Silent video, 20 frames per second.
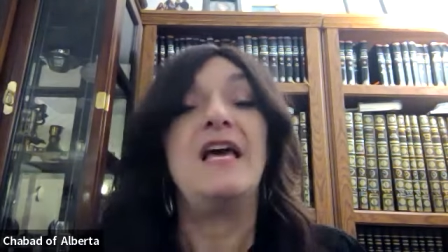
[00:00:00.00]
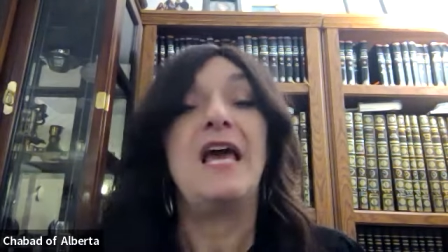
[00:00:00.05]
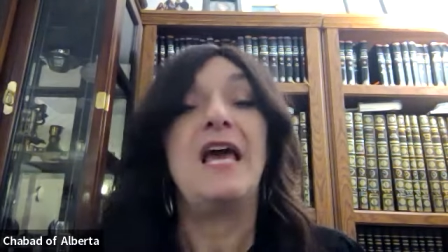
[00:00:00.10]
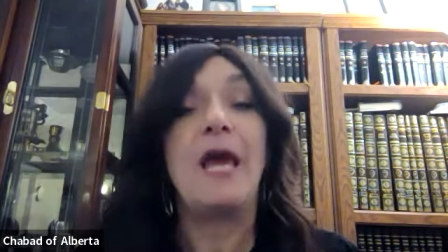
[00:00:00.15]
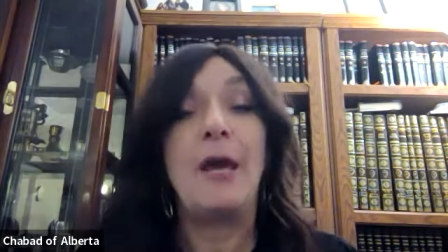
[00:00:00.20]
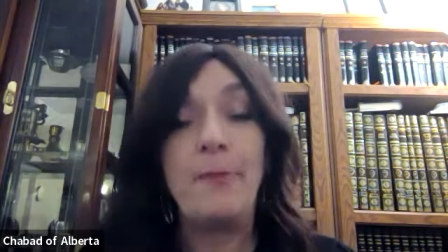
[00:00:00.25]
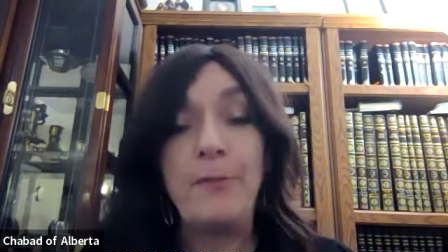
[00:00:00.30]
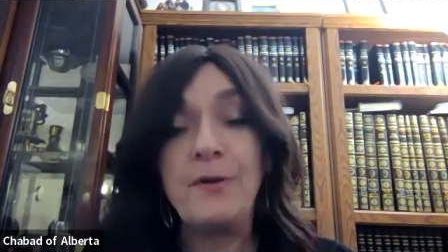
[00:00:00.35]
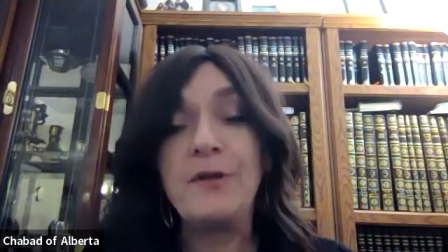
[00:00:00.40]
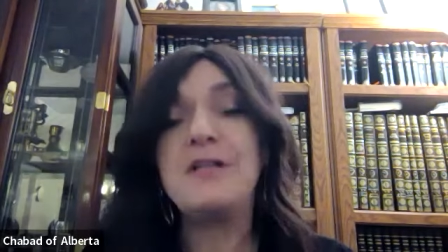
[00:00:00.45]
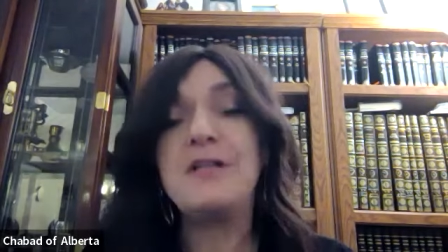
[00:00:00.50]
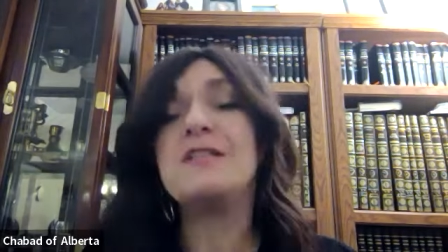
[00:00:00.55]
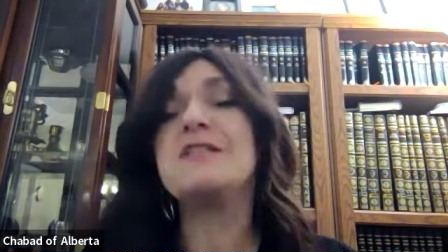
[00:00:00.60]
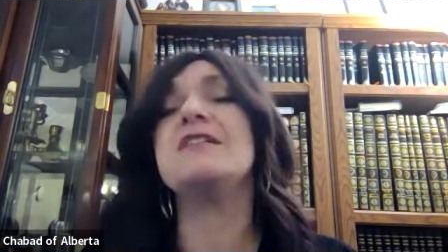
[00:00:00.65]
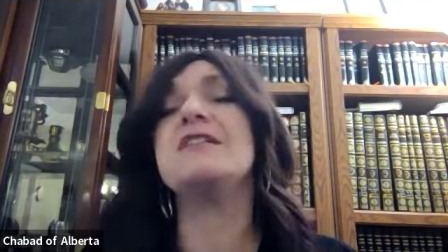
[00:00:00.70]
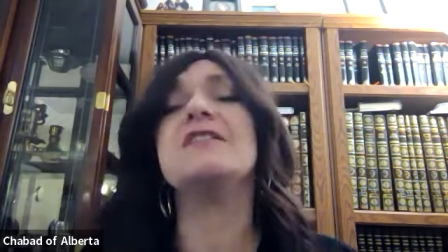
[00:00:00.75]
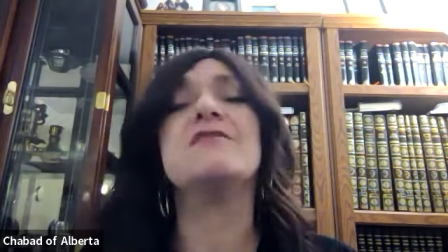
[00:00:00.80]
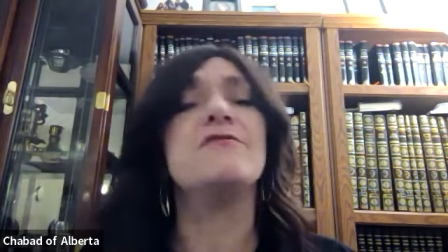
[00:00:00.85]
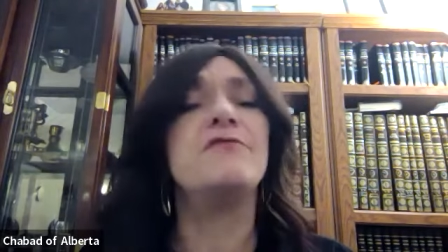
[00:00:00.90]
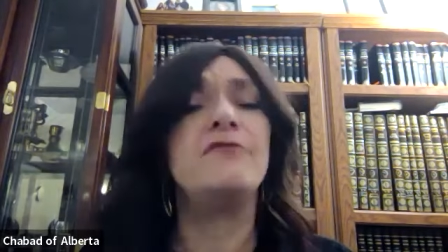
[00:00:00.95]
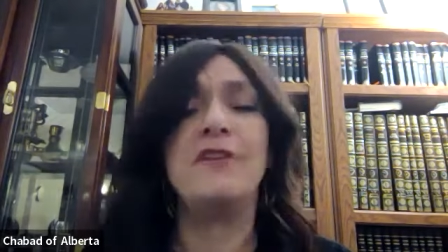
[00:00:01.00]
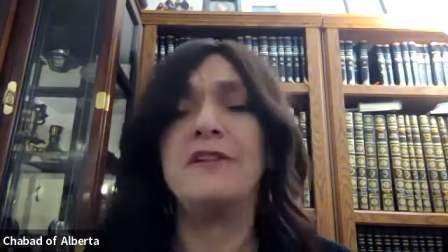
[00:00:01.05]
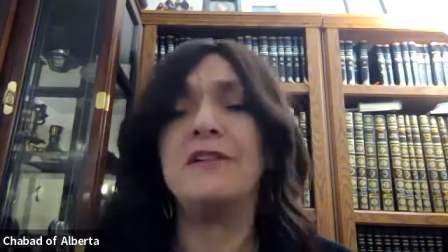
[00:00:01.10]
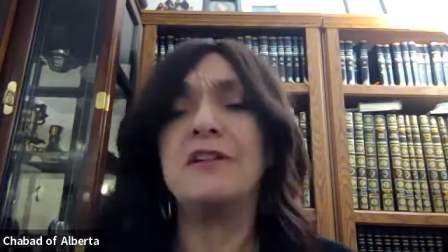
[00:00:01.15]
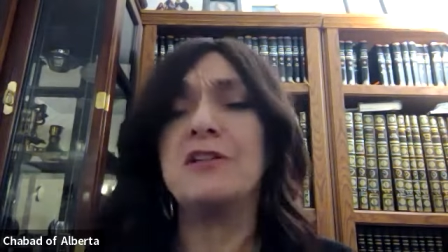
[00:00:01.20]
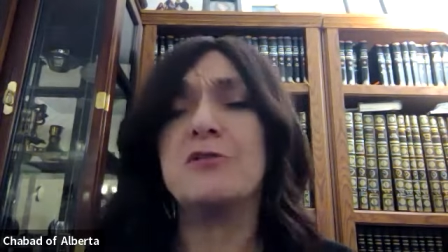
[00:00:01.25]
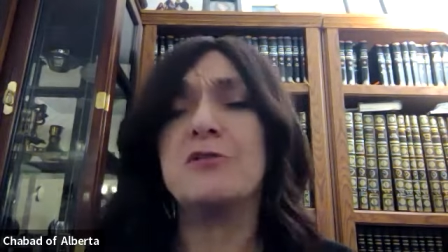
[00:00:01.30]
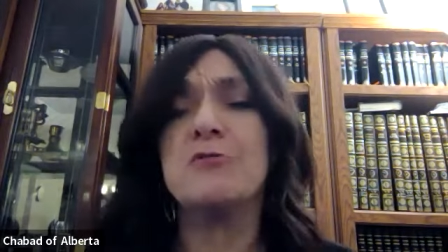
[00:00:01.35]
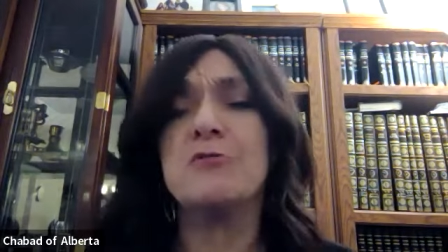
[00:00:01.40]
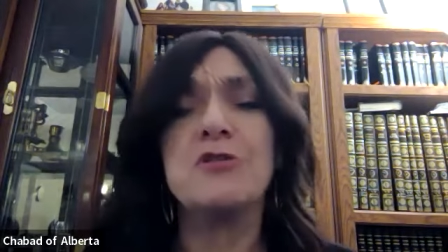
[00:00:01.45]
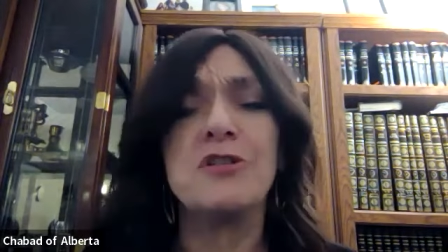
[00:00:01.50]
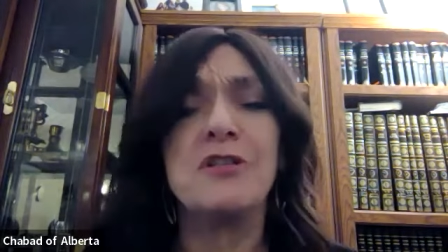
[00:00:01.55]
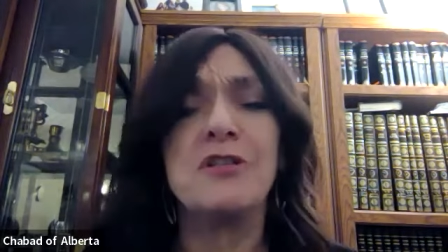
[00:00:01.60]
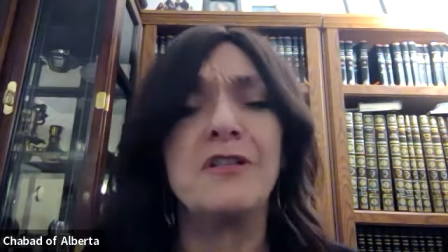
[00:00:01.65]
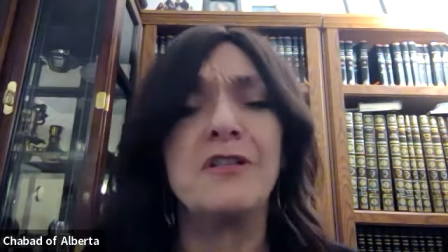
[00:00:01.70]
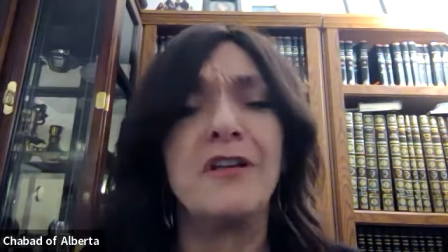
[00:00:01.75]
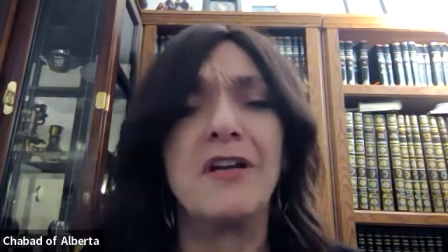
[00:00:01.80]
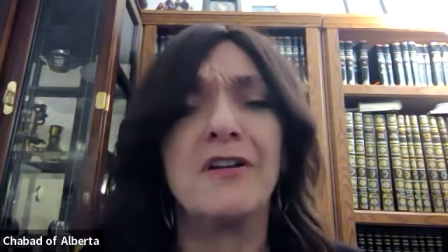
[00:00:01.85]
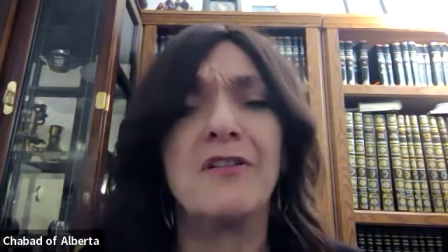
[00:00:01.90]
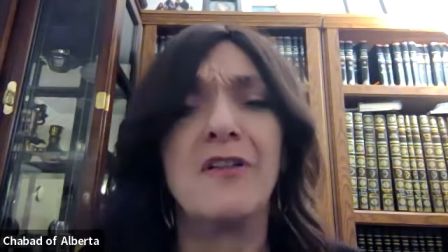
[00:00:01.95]
Happiness is very crucial
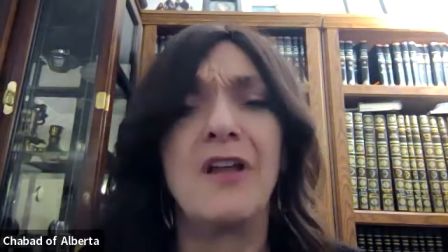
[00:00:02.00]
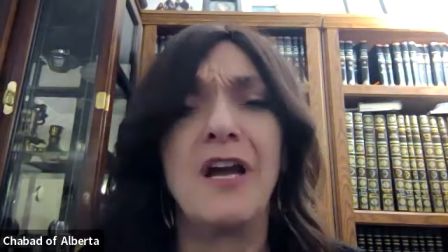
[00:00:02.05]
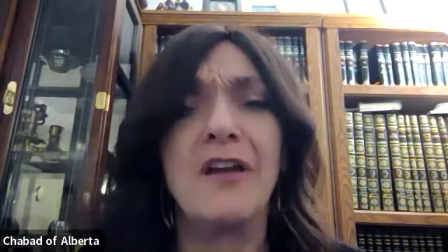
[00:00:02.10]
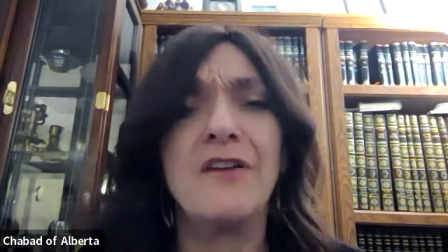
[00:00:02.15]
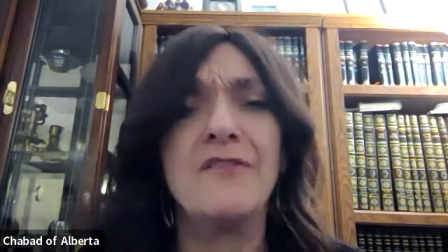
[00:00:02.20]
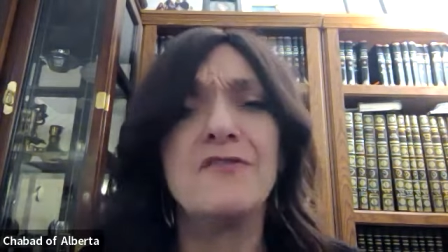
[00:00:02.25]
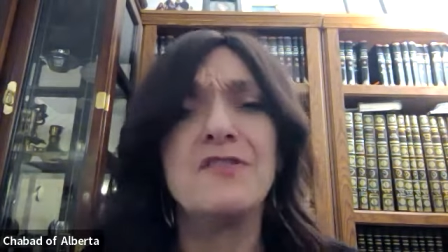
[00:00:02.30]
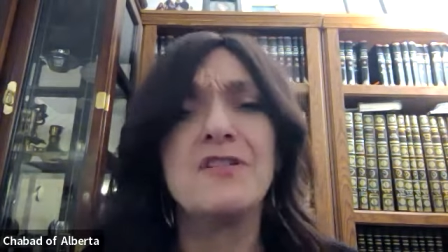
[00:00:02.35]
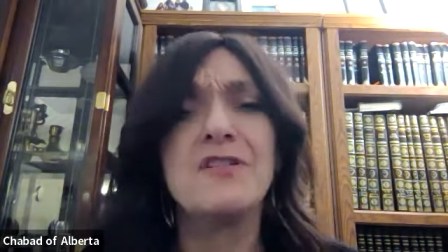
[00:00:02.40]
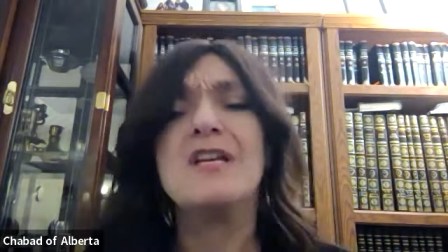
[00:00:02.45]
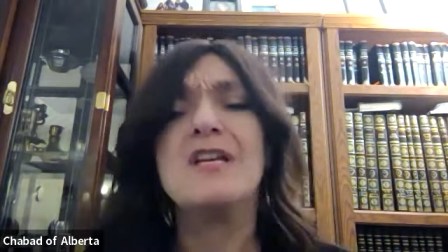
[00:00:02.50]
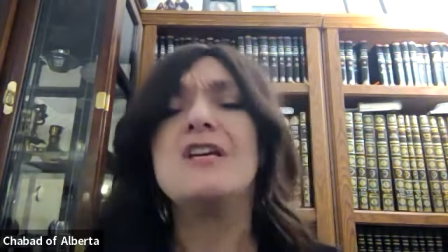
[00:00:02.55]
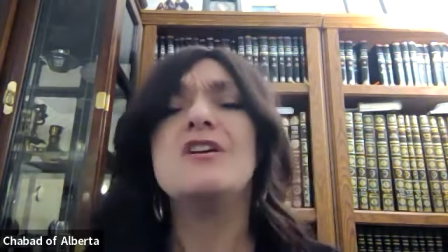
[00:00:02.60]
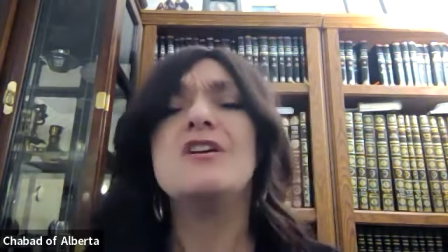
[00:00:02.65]
in our lives.